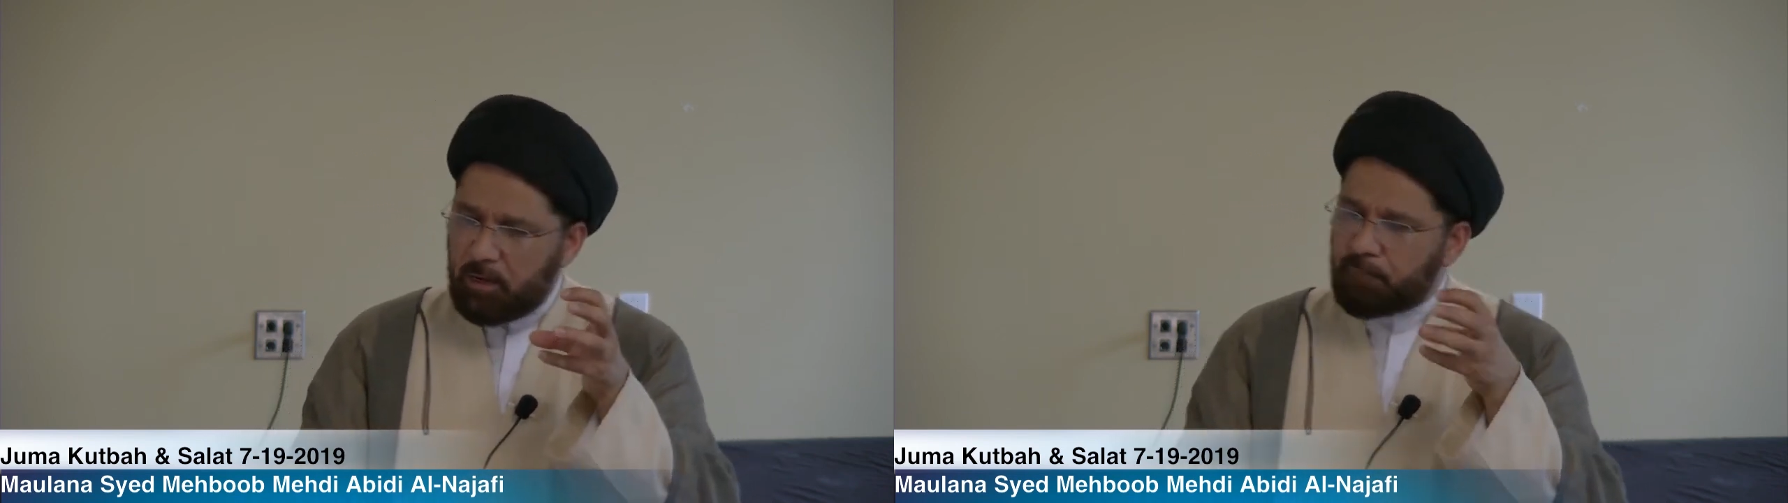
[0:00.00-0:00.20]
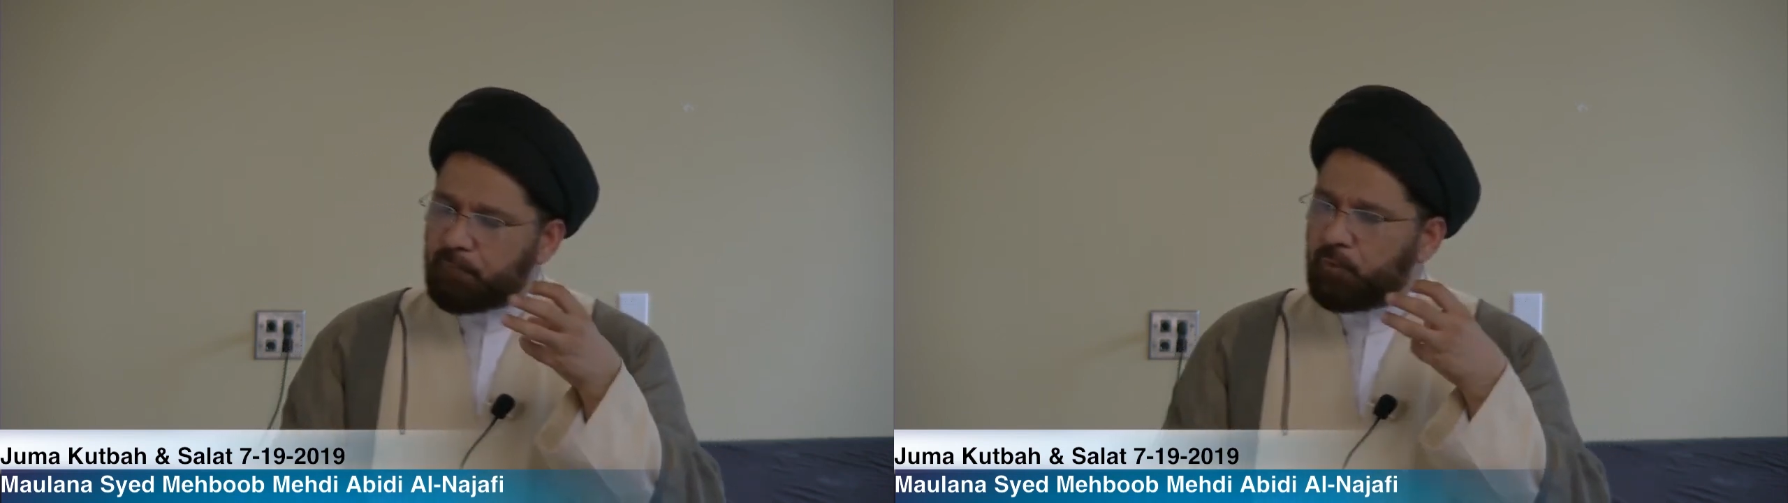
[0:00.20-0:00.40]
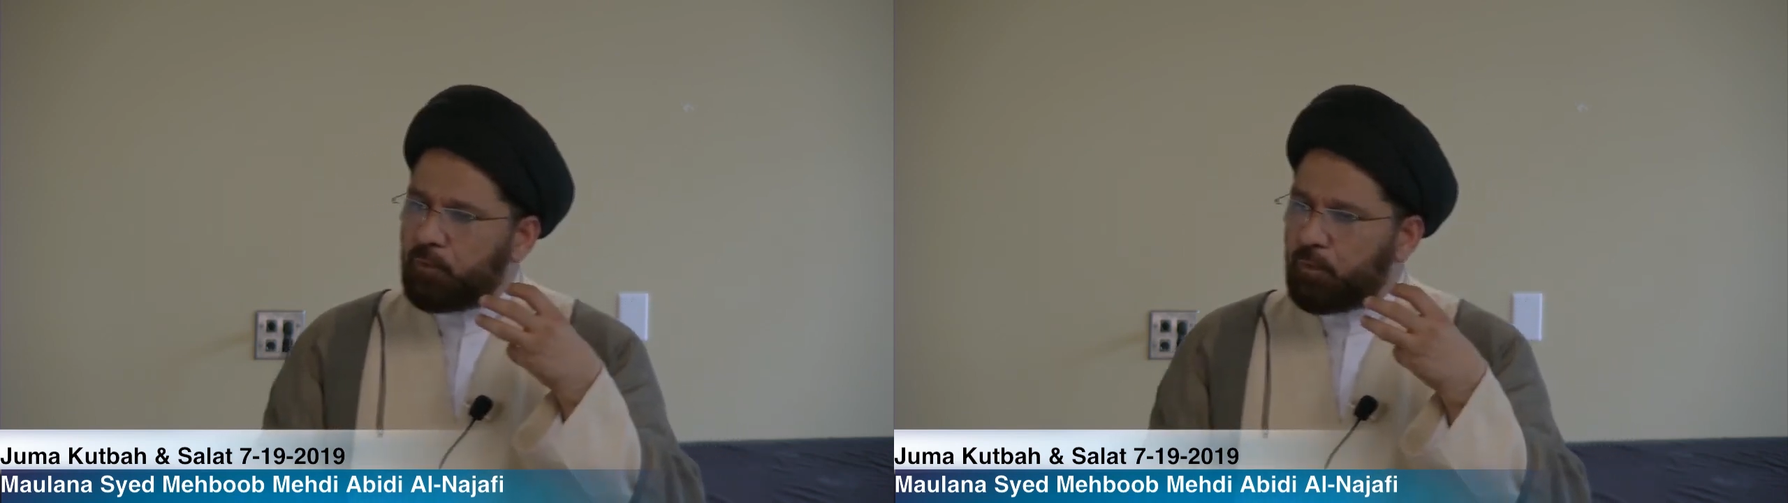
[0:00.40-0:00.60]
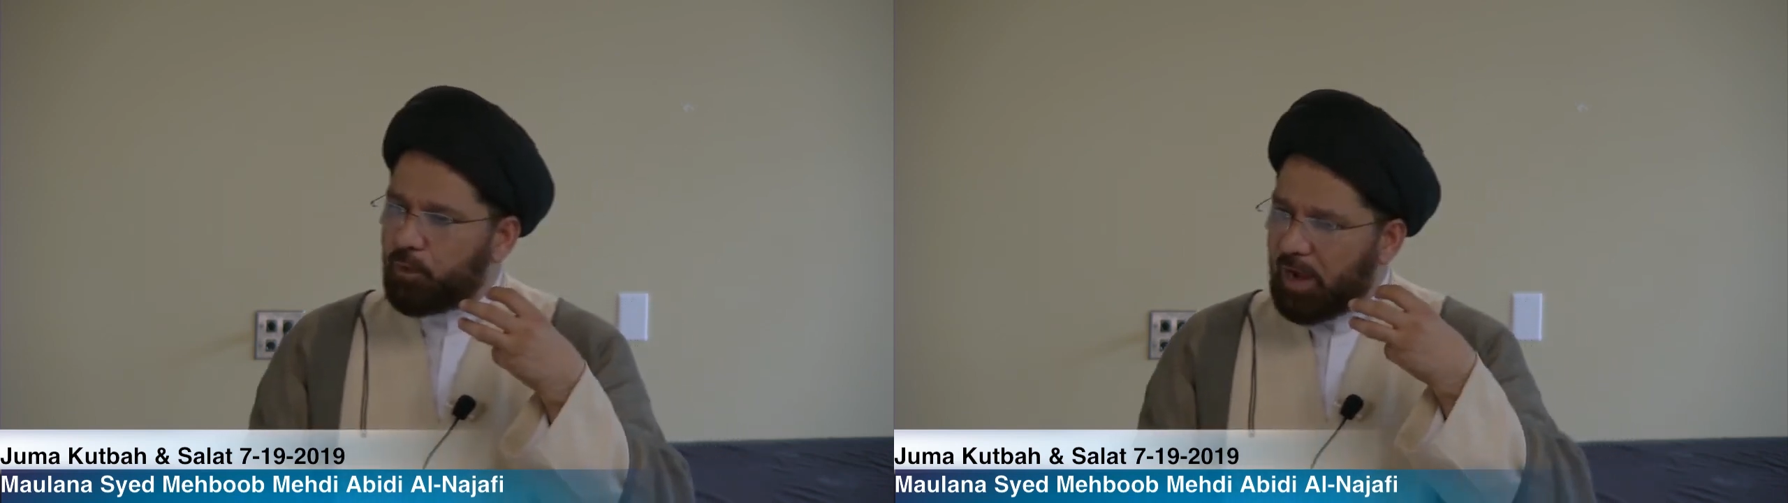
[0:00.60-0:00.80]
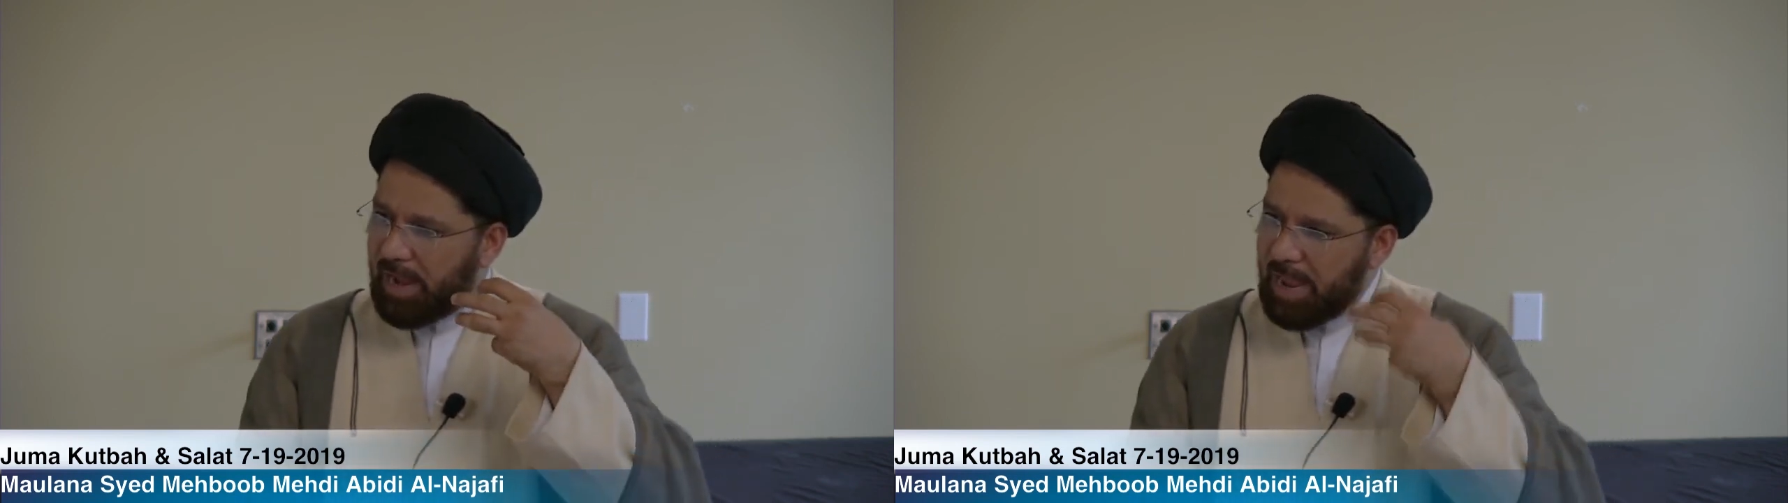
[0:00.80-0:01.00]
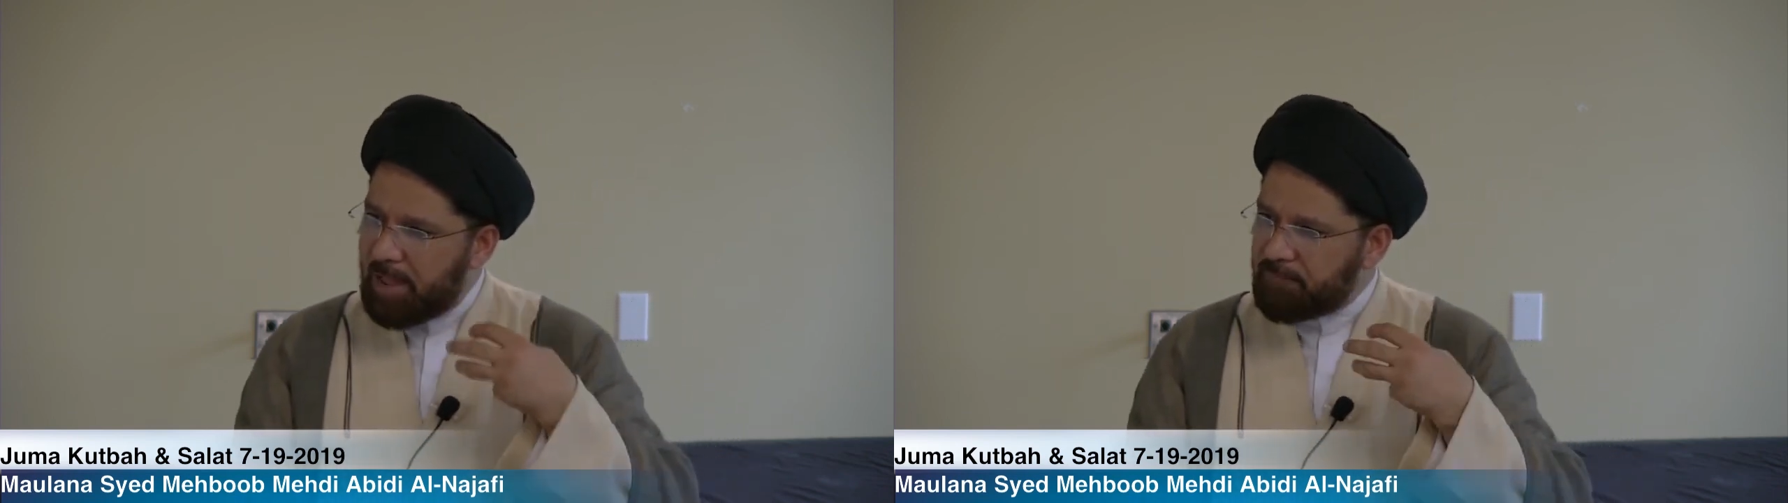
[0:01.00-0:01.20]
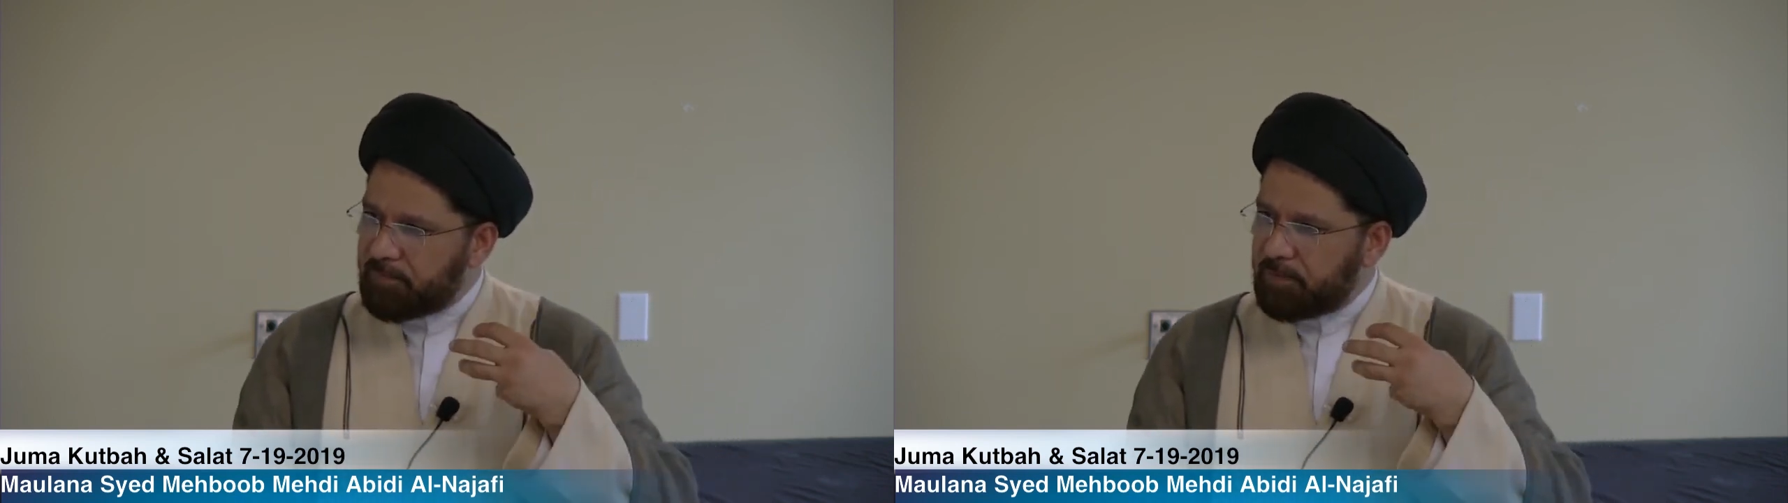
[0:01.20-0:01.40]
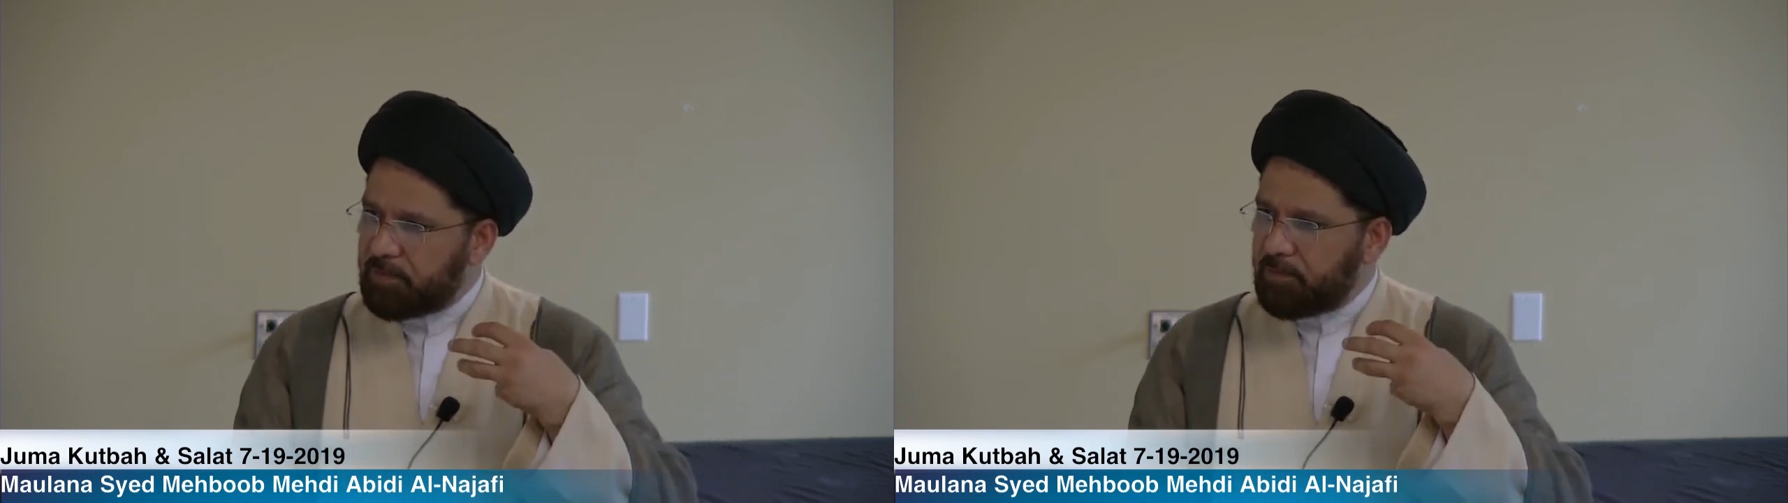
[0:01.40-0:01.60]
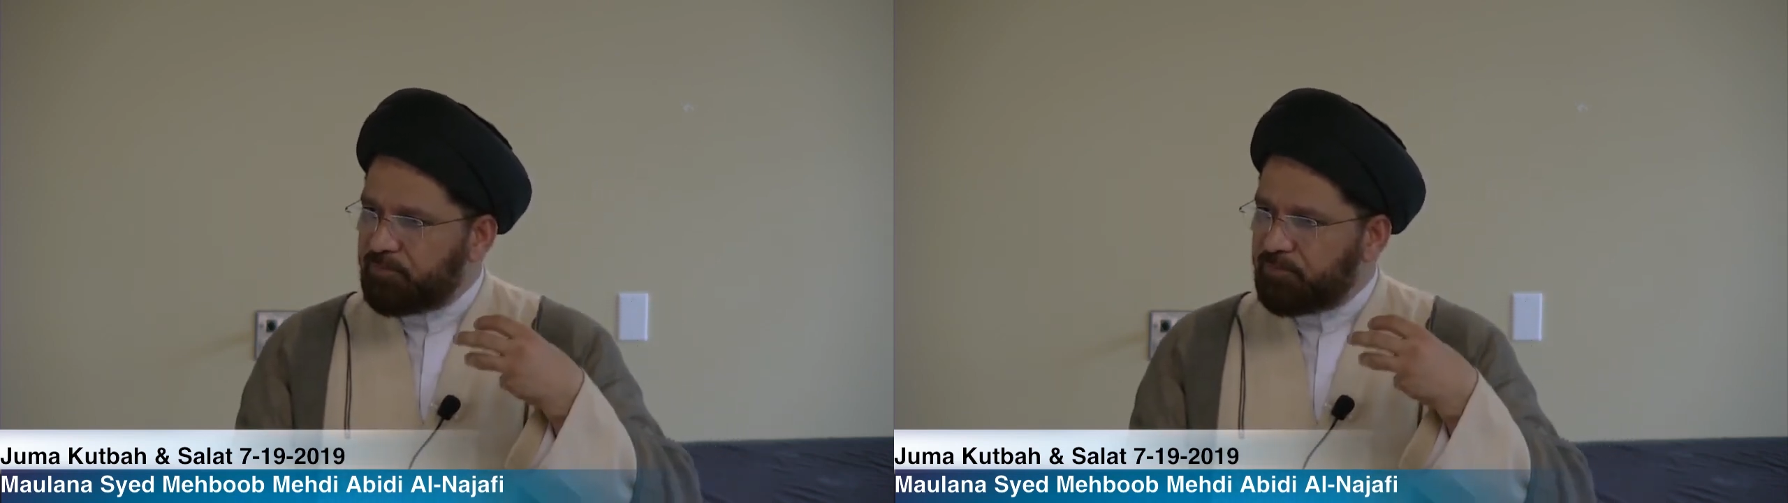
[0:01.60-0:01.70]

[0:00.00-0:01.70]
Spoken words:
if you have